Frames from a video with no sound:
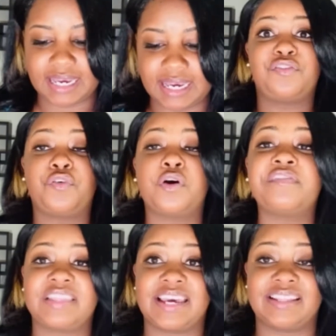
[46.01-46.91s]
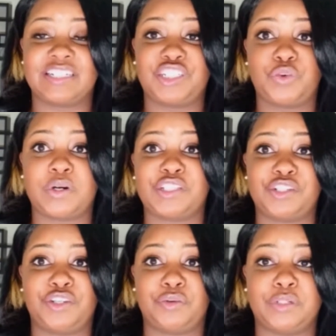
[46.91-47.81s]
The fourth thing that you want to
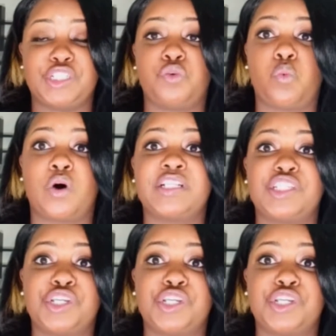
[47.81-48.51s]
do is you want